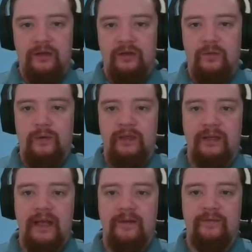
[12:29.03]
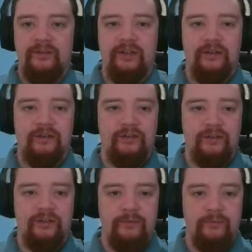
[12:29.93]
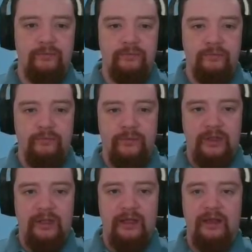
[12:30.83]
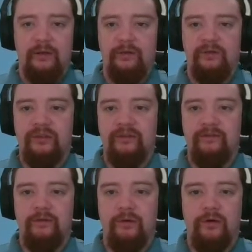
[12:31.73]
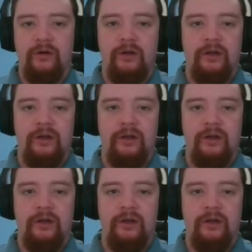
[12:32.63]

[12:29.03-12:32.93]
queen f6, and now c4.